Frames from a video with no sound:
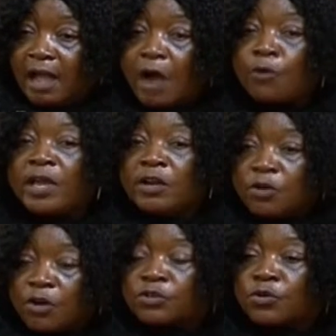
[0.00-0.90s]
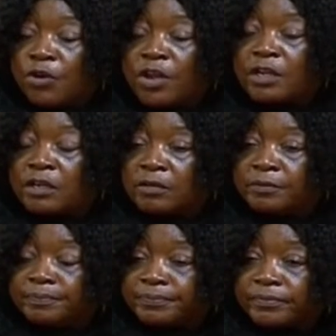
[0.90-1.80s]
Are we not going
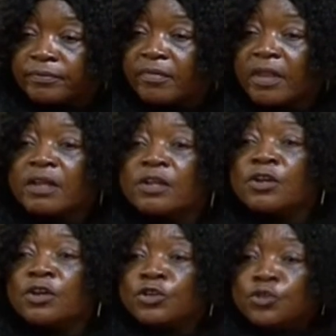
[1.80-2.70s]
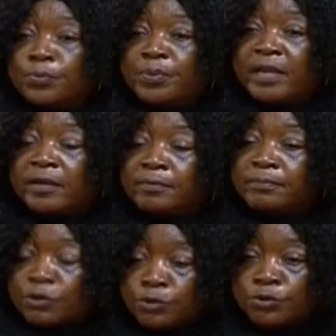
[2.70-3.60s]
to be
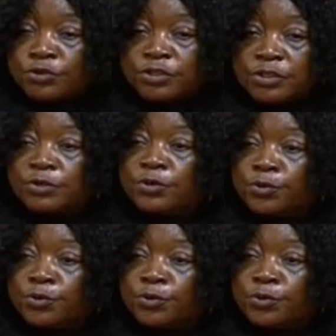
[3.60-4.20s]
marooned